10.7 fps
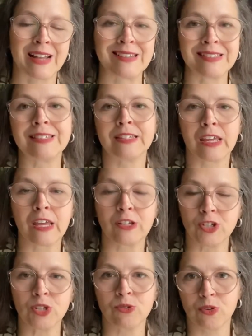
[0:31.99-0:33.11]
and sticking
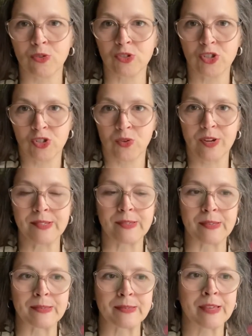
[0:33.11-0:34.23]
to those
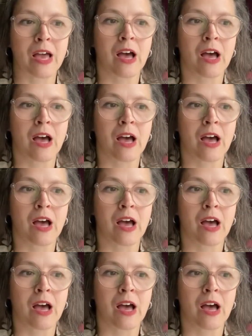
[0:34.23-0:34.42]
choices.